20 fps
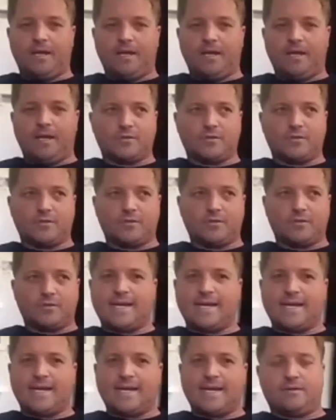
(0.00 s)
for some
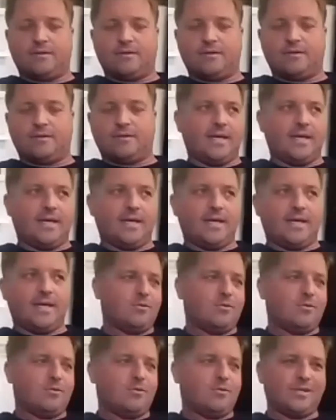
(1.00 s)
drag stuff. And I
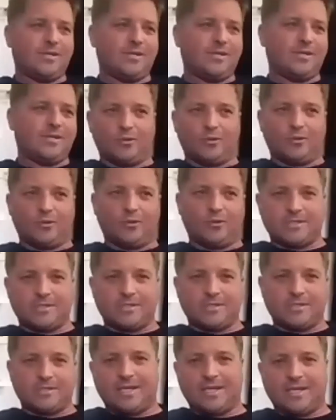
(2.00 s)
was always told when I was
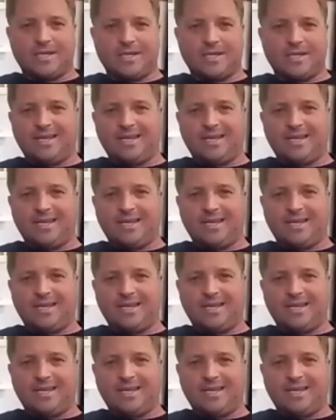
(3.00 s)
at Penske,